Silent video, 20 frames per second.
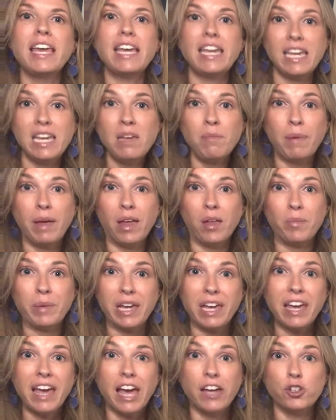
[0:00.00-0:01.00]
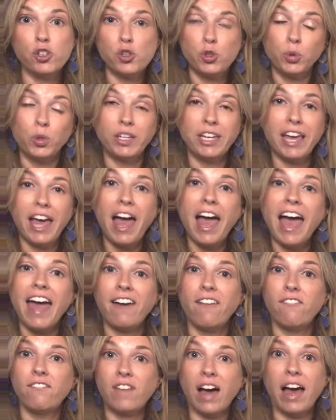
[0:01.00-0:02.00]
Email me at
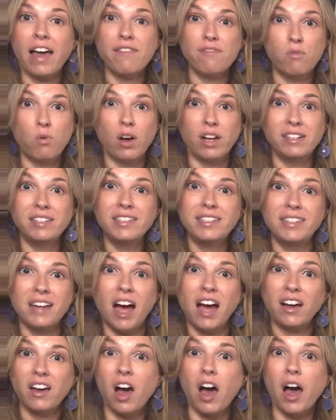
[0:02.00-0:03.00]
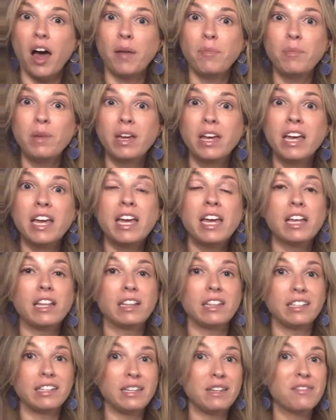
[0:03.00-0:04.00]
julia@5ones.com,
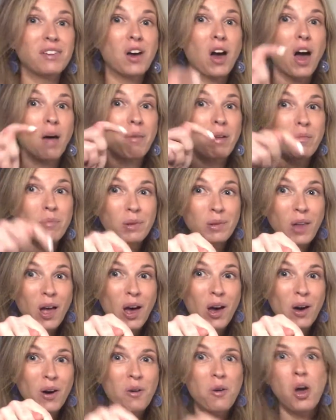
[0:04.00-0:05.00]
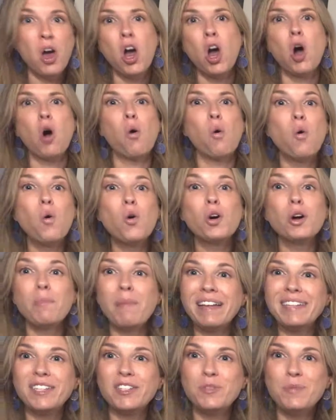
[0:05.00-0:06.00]
leave a comment below, or
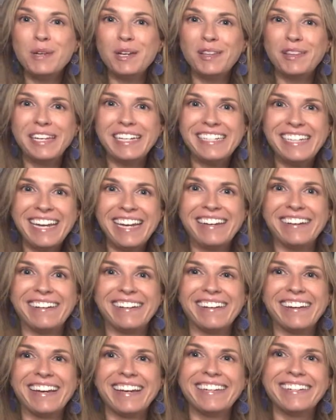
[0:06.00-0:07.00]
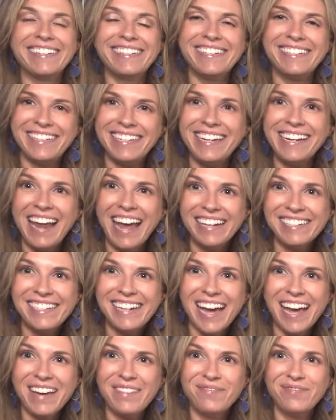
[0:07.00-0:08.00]
message me on LinkedIn. See you next
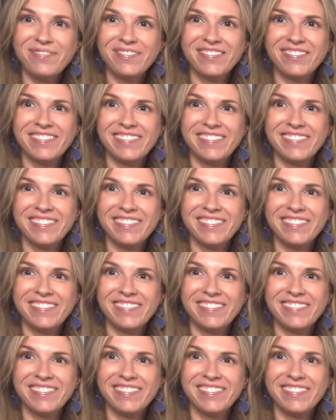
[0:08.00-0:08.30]
time.